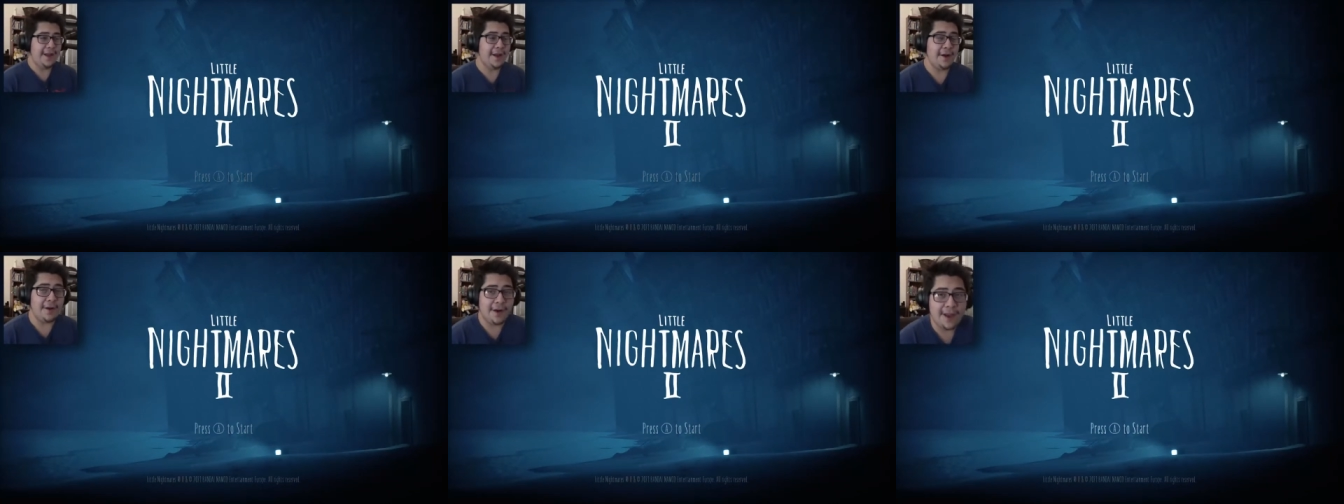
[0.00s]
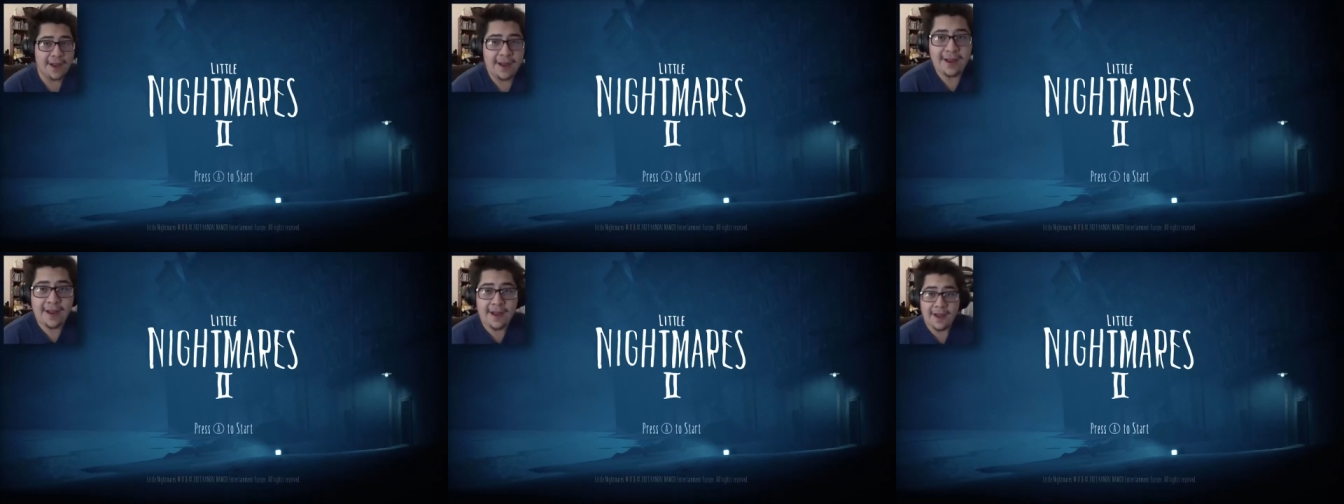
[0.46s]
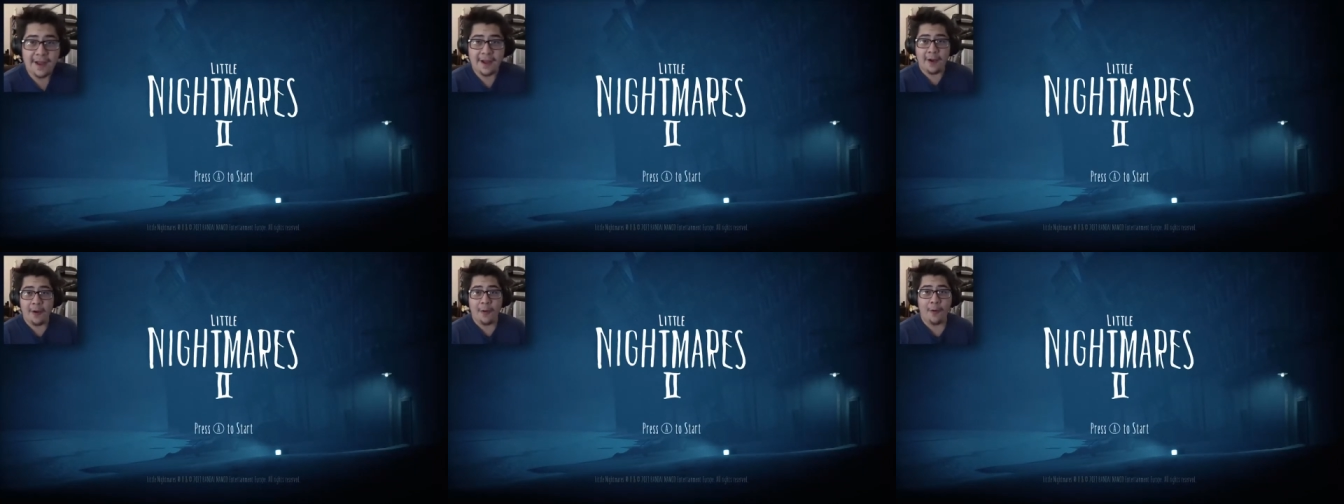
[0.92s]
Okay.
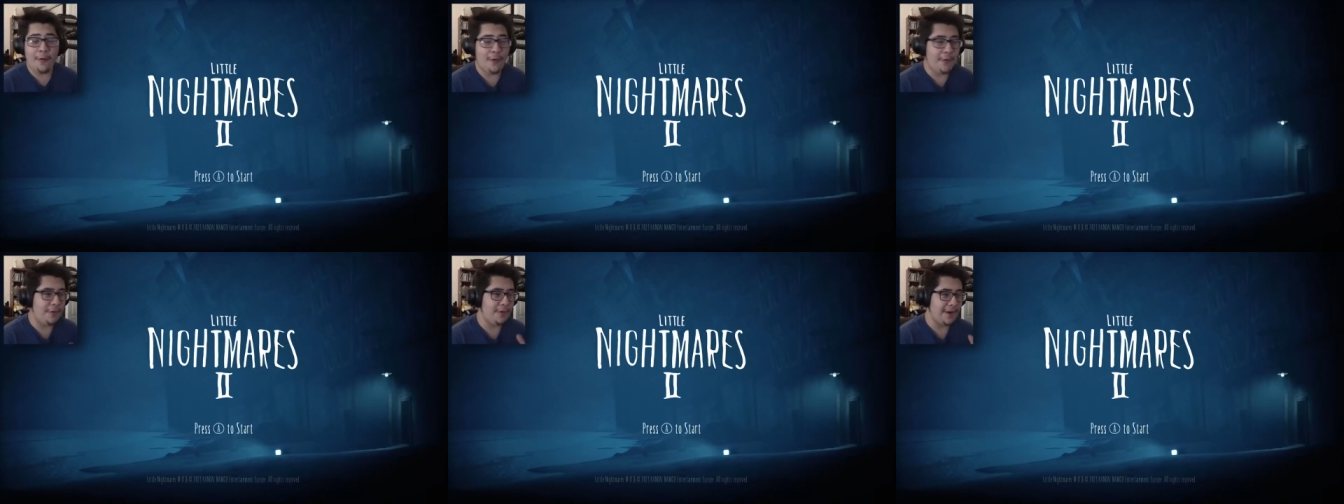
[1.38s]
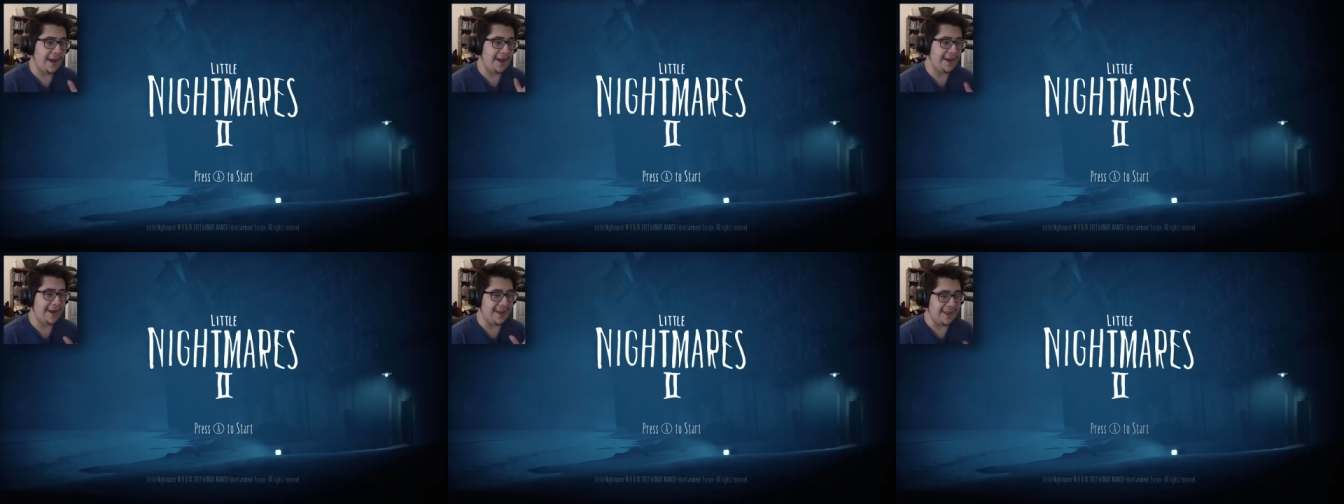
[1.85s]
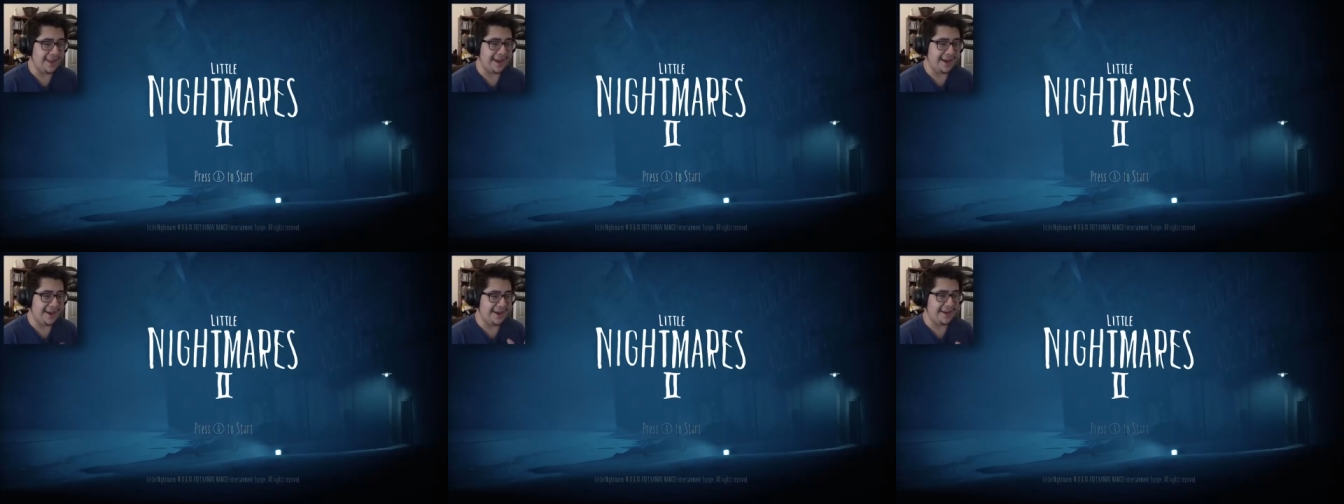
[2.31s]
Okay. I
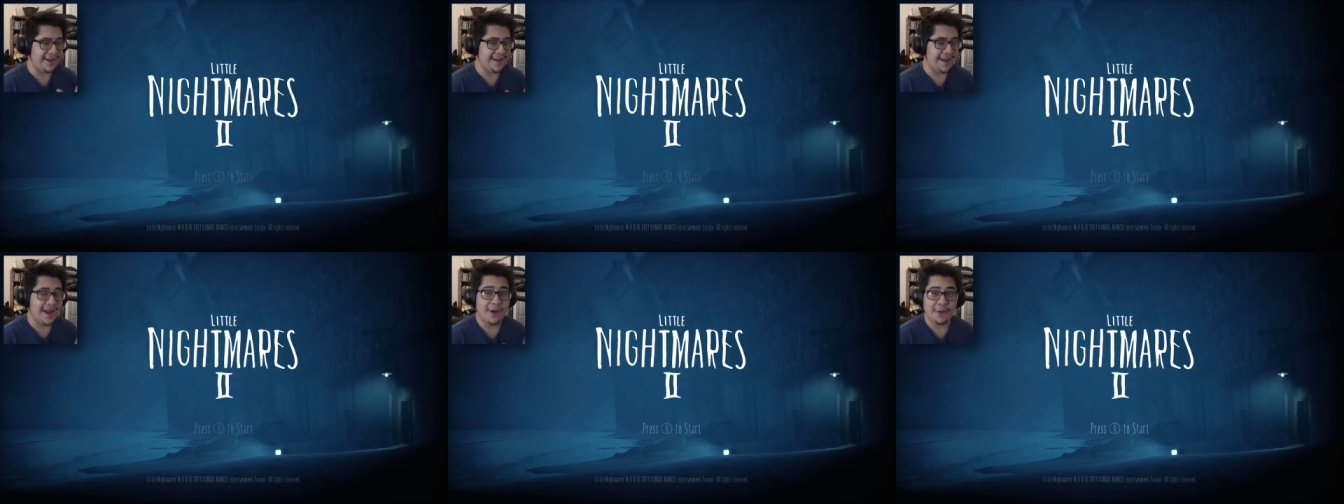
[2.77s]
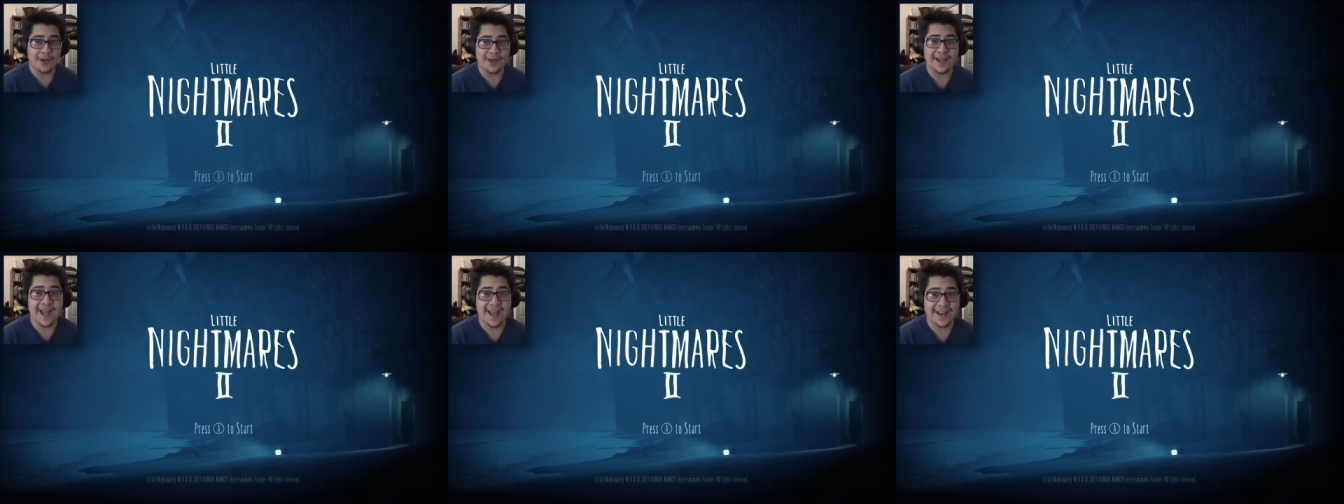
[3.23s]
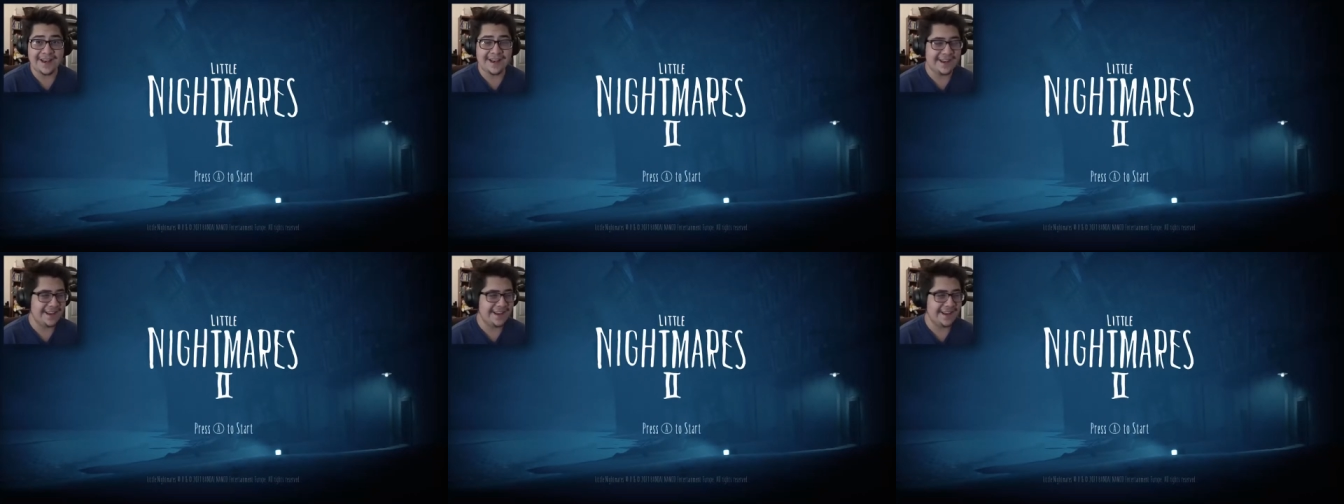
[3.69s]
think now we can head in.